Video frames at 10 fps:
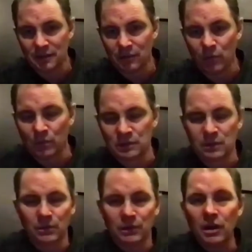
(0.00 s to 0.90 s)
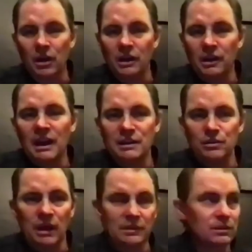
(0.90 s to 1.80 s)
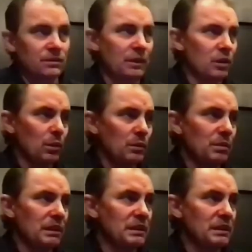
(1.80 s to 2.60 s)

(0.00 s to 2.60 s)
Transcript: of what was going on, I knew how severe it would be.